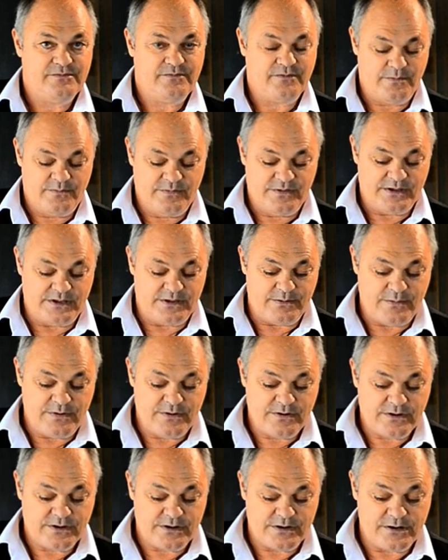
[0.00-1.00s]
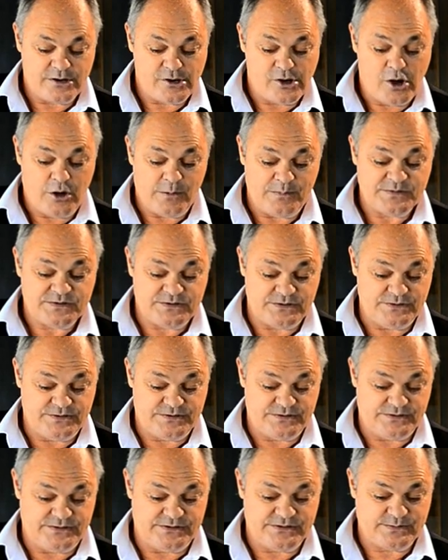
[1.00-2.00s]
from the American hops used
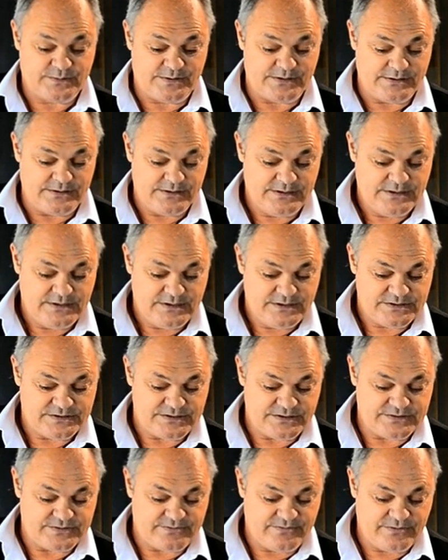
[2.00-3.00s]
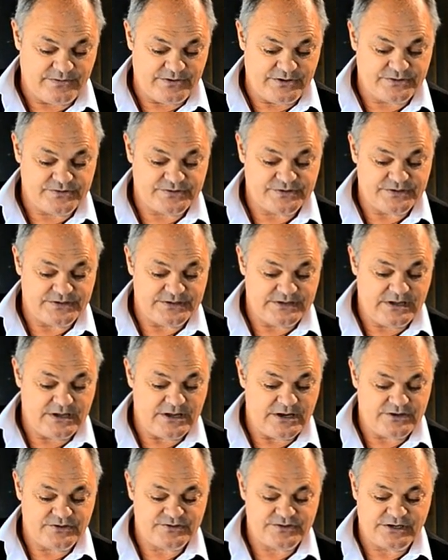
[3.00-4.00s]
in this one. So it's a very
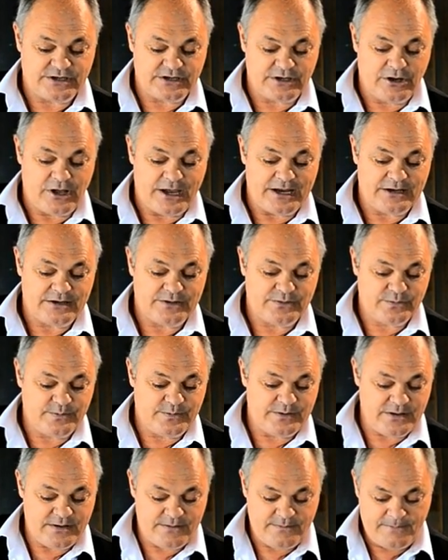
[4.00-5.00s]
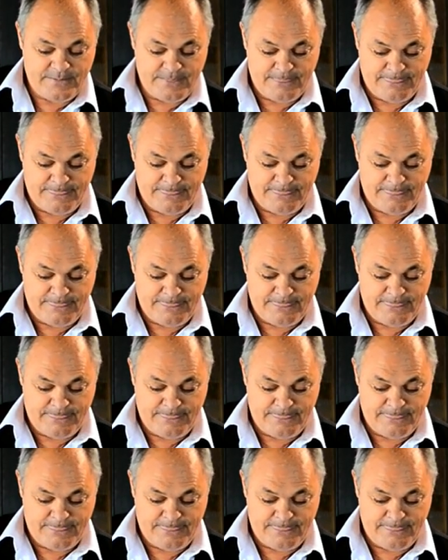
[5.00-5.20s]
interesting light little beer.